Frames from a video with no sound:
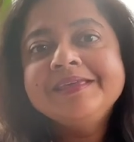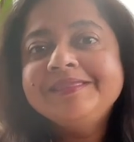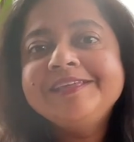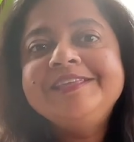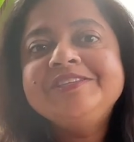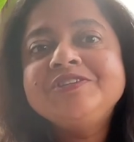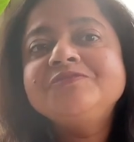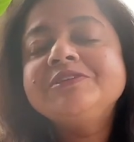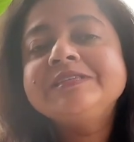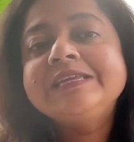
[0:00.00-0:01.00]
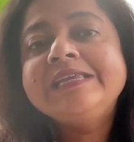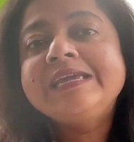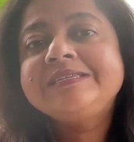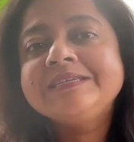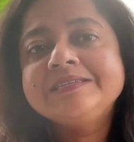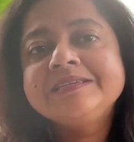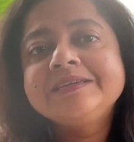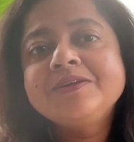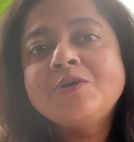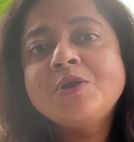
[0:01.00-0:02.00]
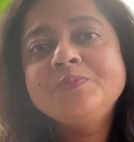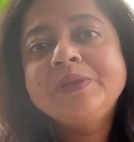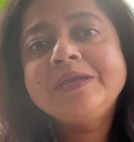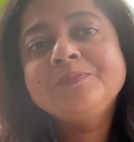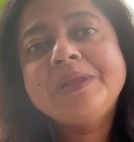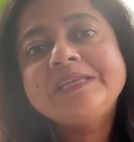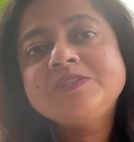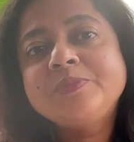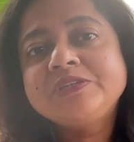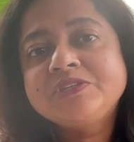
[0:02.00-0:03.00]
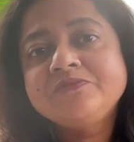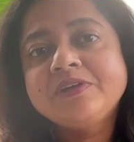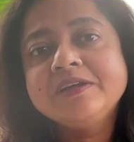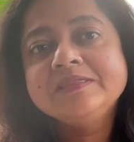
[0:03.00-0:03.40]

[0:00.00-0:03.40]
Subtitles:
Dadhichi was elated on being blessed by Shiva.